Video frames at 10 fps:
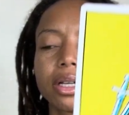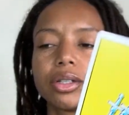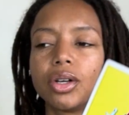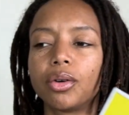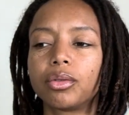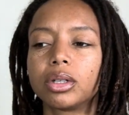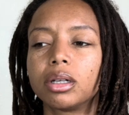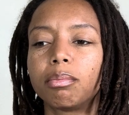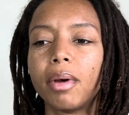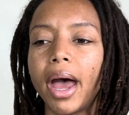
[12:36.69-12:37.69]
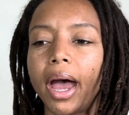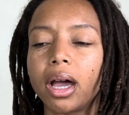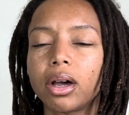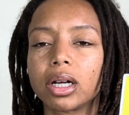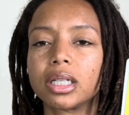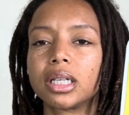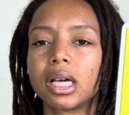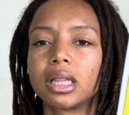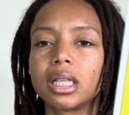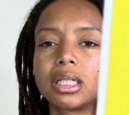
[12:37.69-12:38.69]
Don't look back. Take
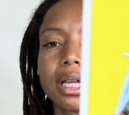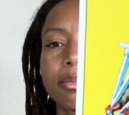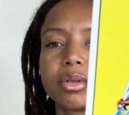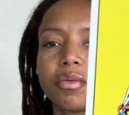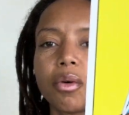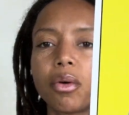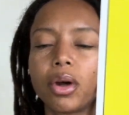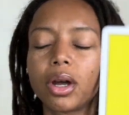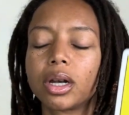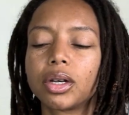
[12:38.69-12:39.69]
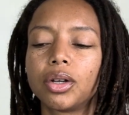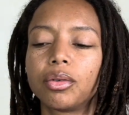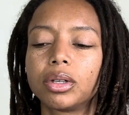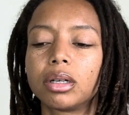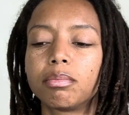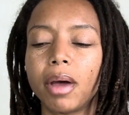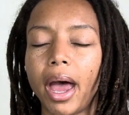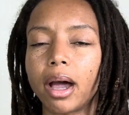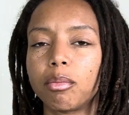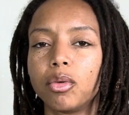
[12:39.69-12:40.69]
the steps forward. Don't look
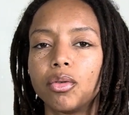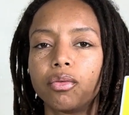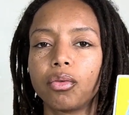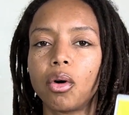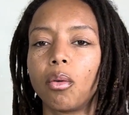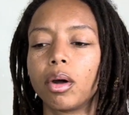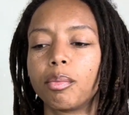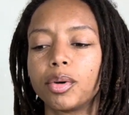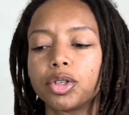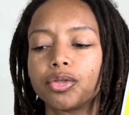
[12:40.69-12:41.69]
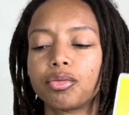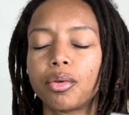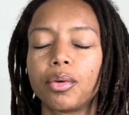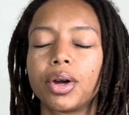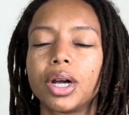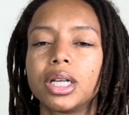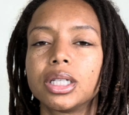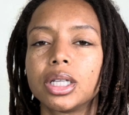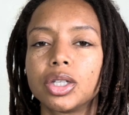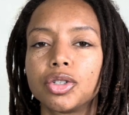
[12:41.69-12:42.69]
back. Move forward. Push forward
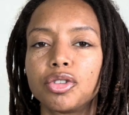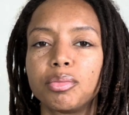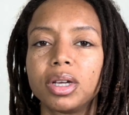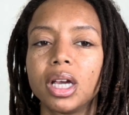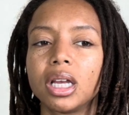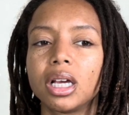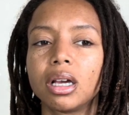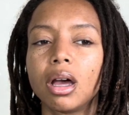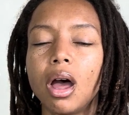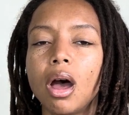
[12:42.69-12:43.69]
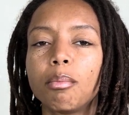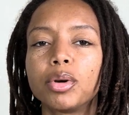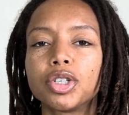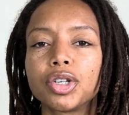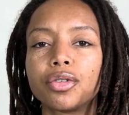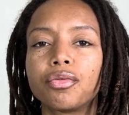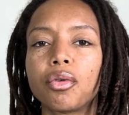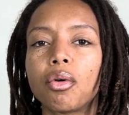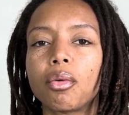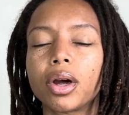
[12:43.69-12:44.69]
into this new beginning. Pushing
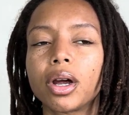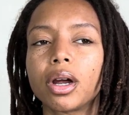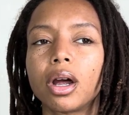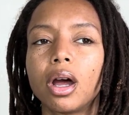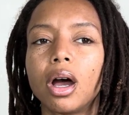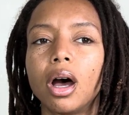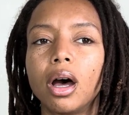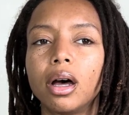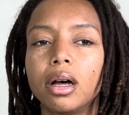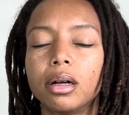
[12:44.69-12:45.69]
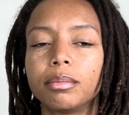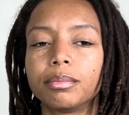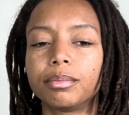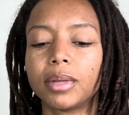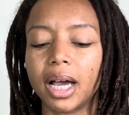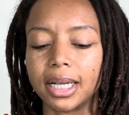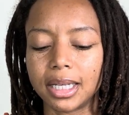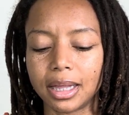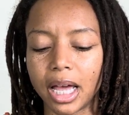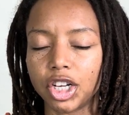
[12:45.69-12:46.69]
forward. Like I
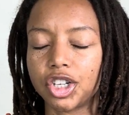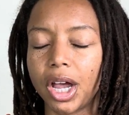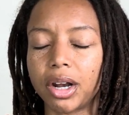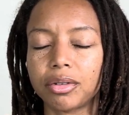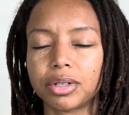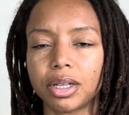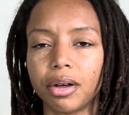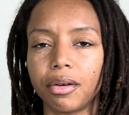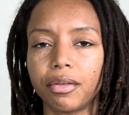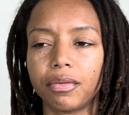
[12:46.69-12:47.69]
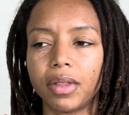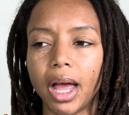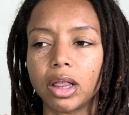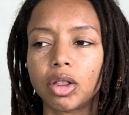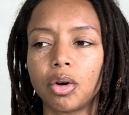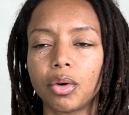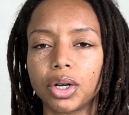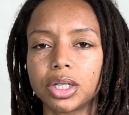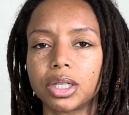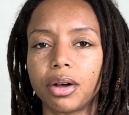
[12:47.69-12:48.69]
said, that shadow self, that lower
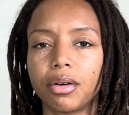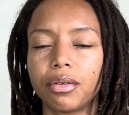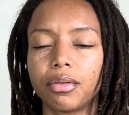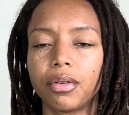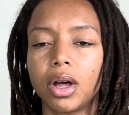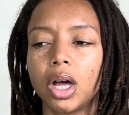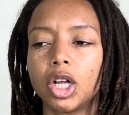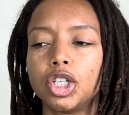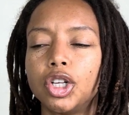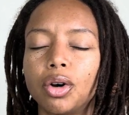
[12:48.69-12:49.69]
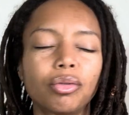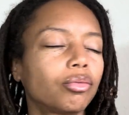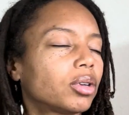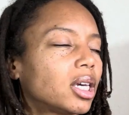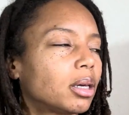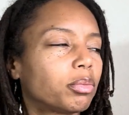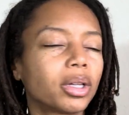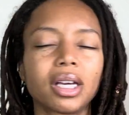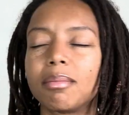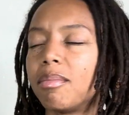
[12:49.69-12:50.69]
self. Don't keep
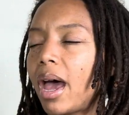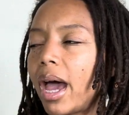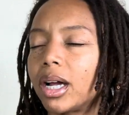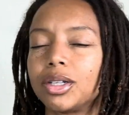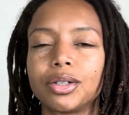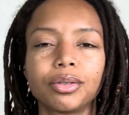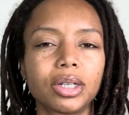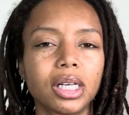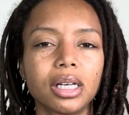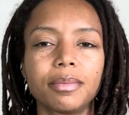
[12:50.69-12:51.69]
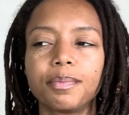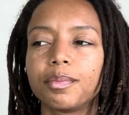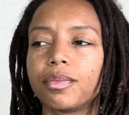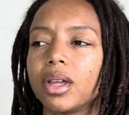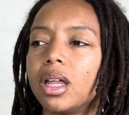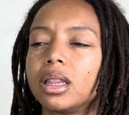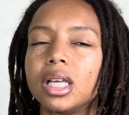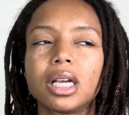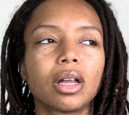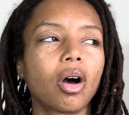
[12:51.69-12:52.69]
looking back. Don't keep
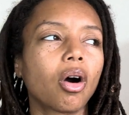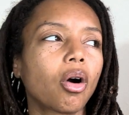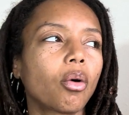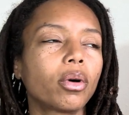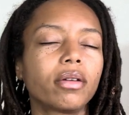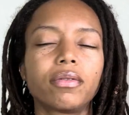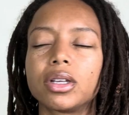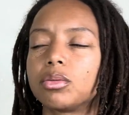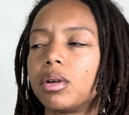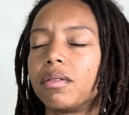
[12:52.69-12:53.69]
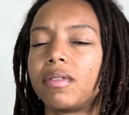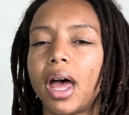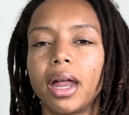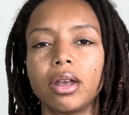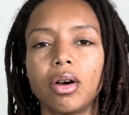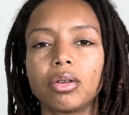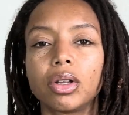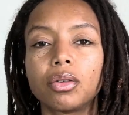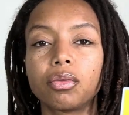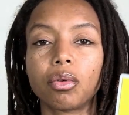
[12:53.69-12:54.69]
thinking, oh, what if this, what if that? No,
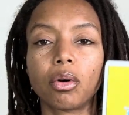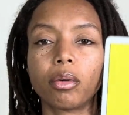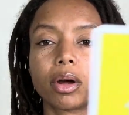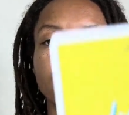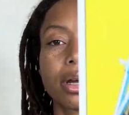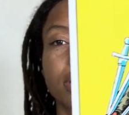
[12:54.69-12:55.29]
look forward.